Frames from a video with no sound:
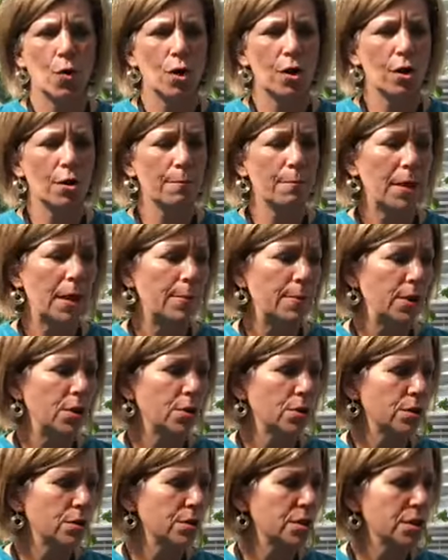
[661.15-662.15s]
or maybe
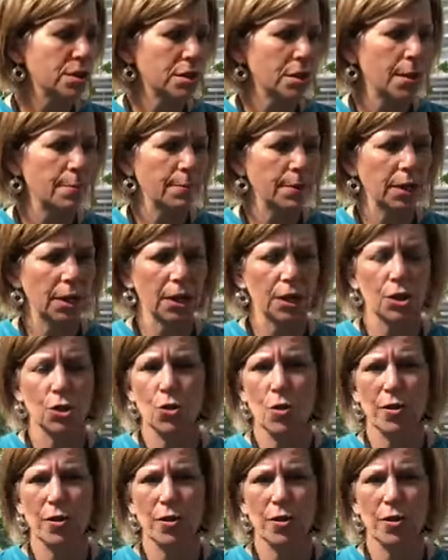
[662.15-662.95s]
you're stumbling